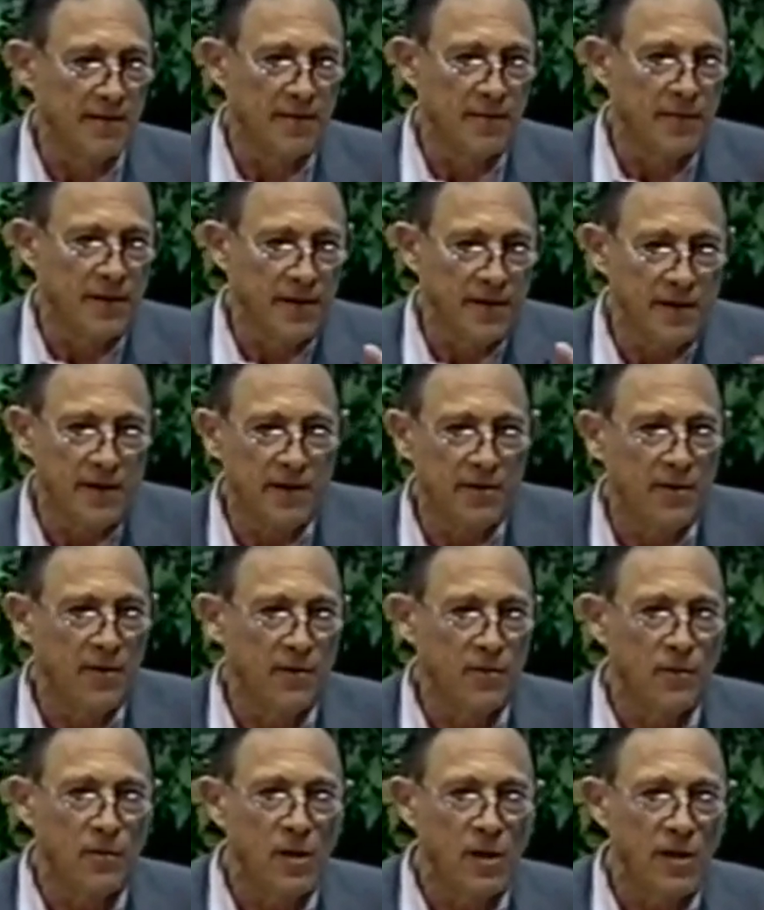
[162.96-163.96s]
within their
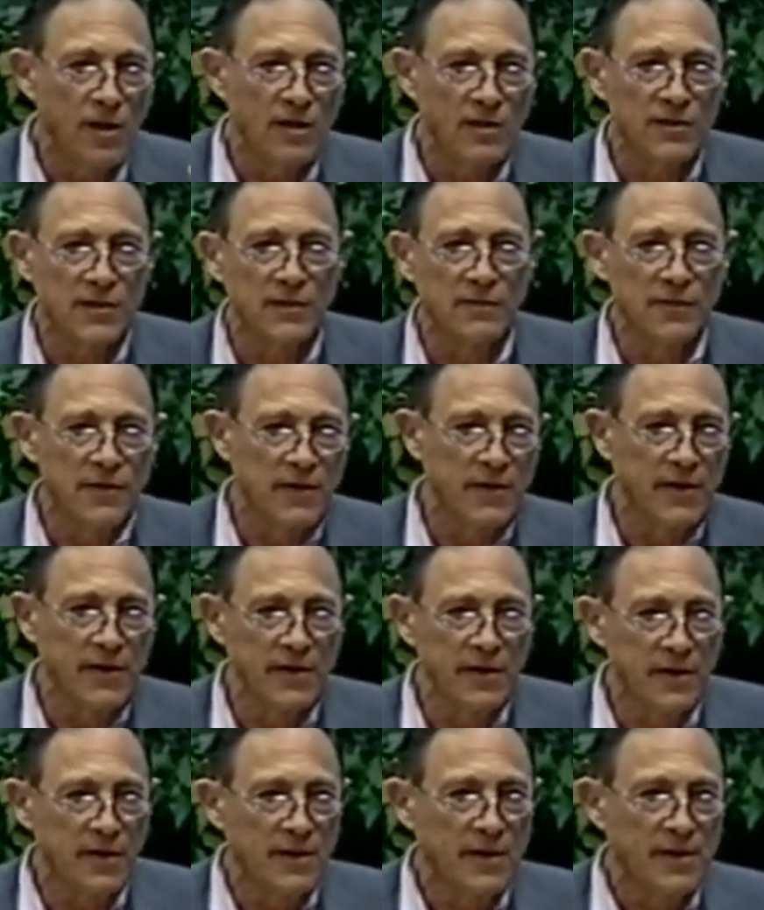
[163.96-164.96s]
own walls in very
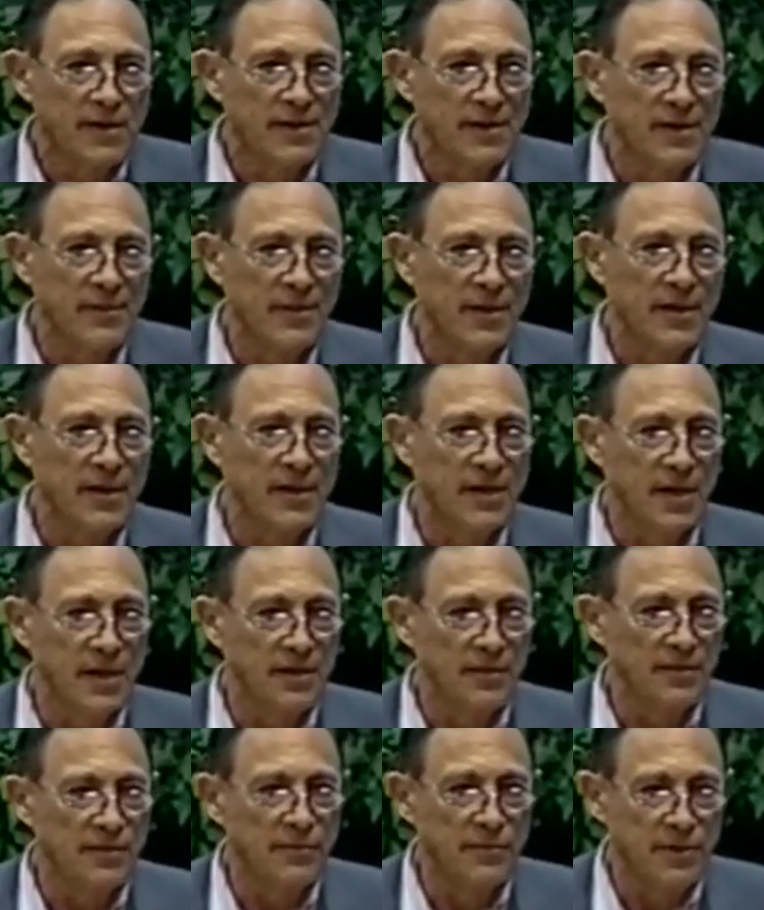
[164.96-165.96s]
limited
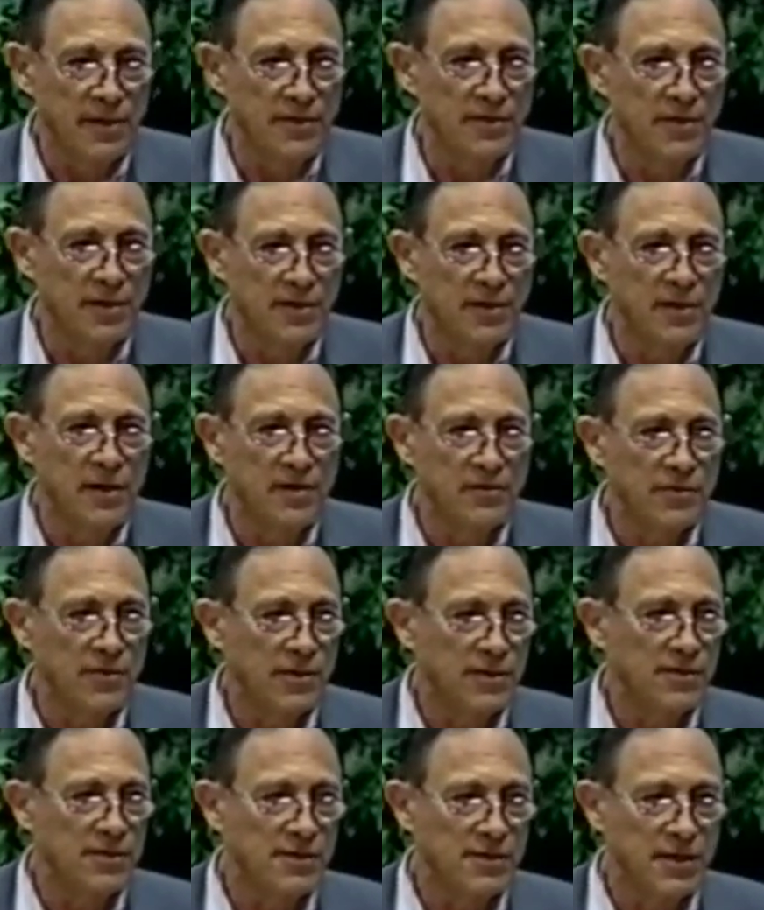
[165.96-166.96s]
and rigid
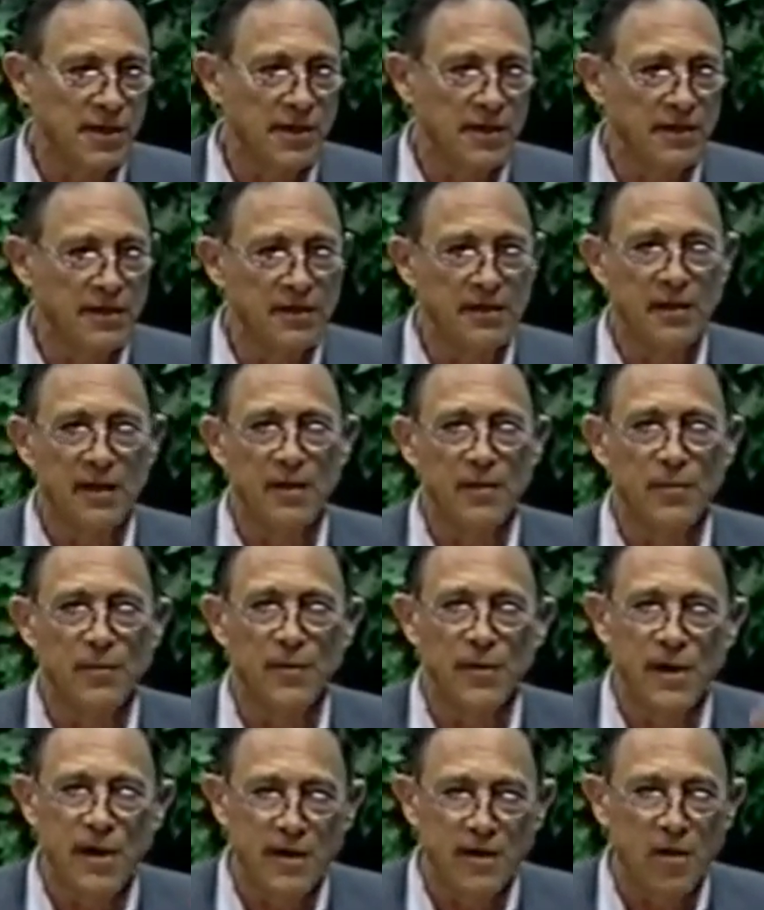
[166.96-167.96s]
notions, and
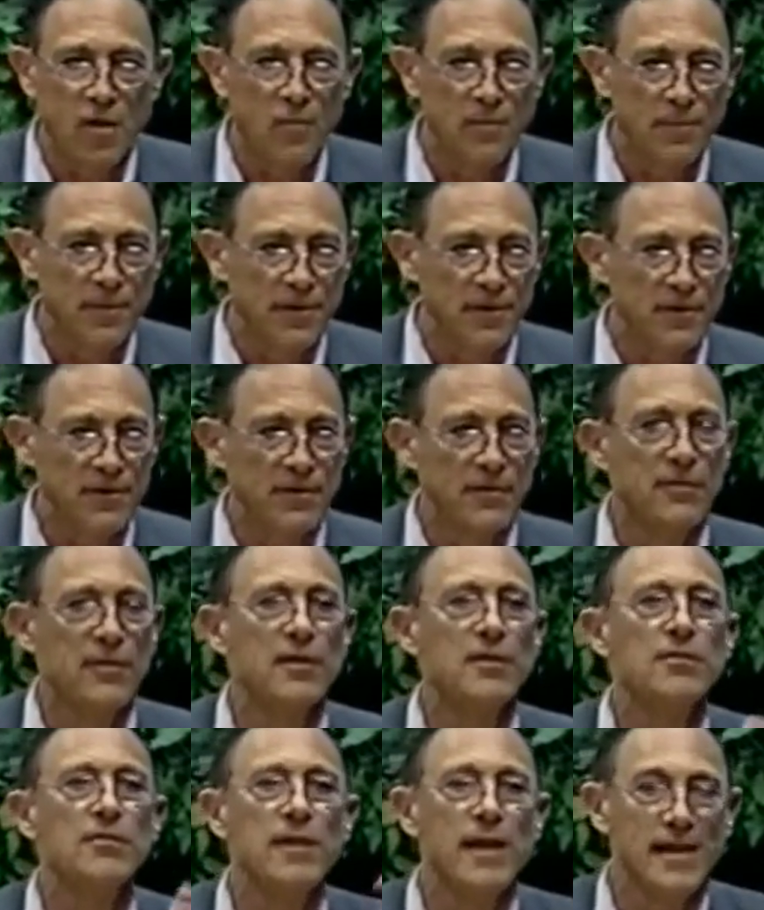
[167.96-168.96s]
were not open to the
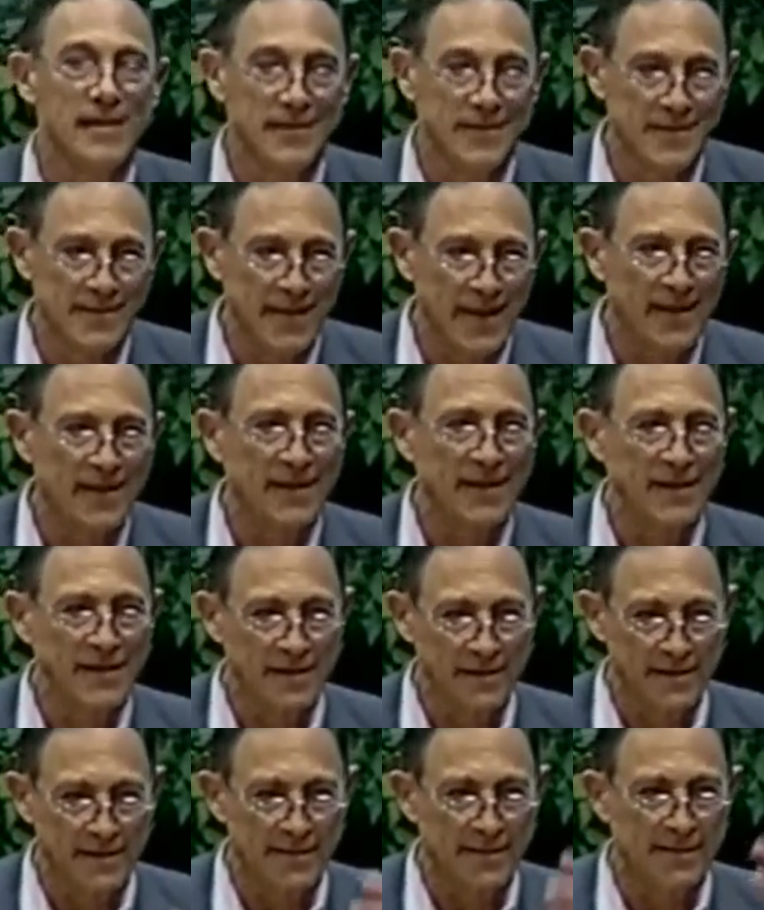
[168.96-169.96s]

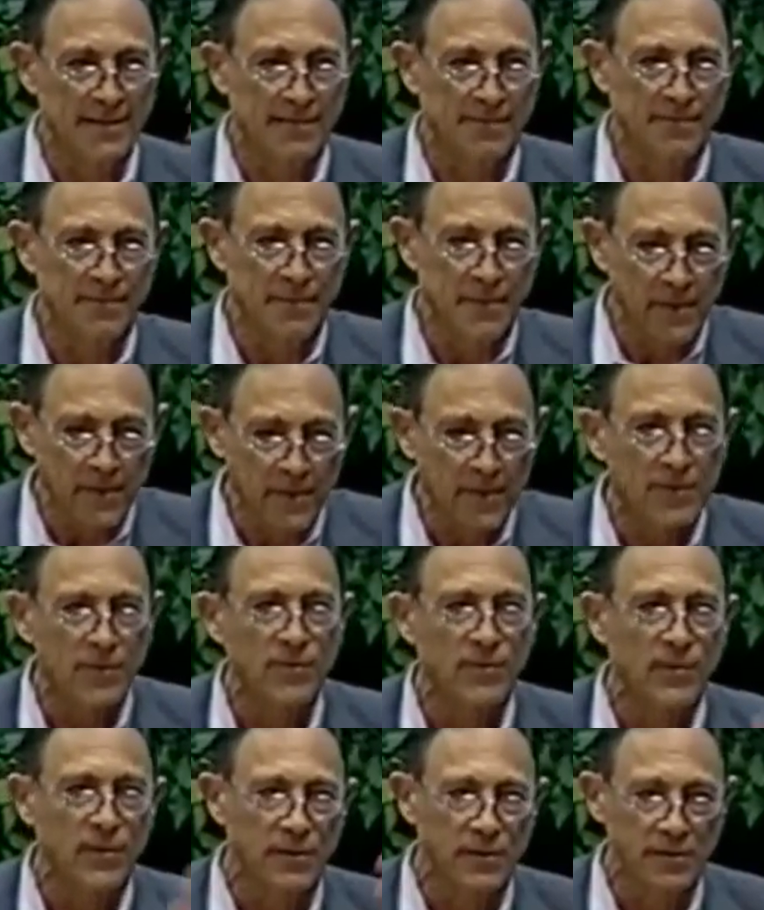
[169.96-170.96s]
transcendent
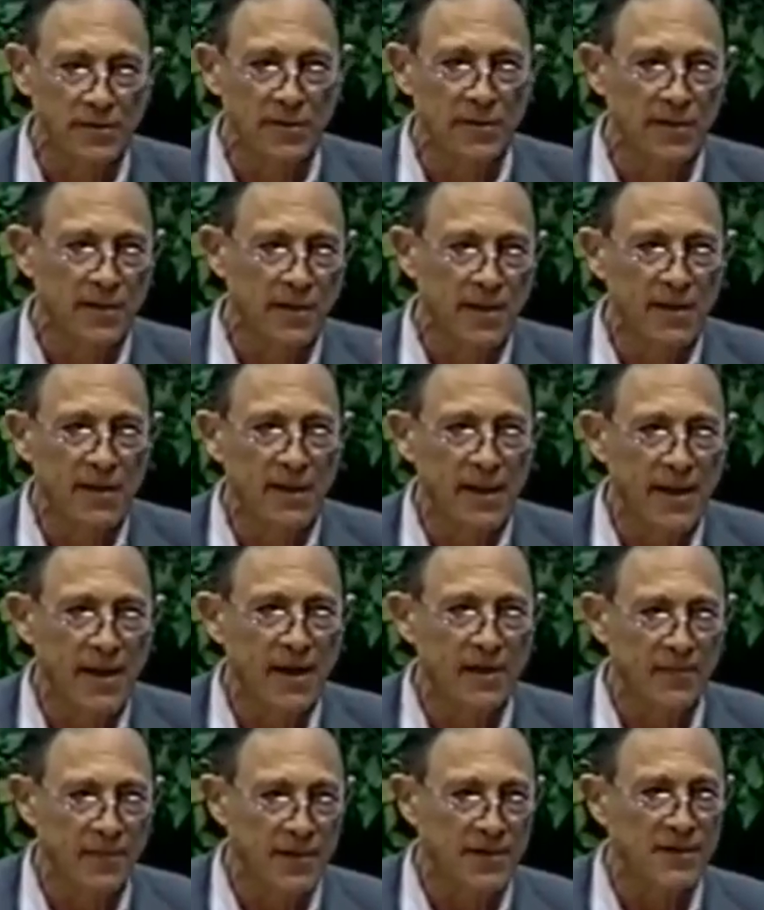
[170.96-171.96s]
spiritual
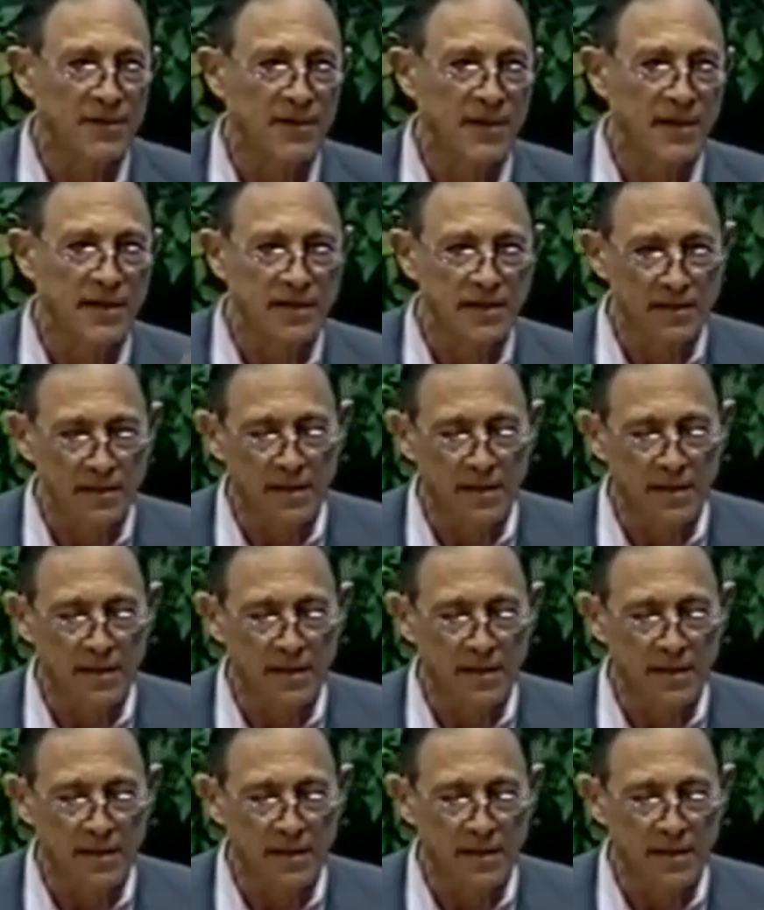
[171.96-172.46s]
elements that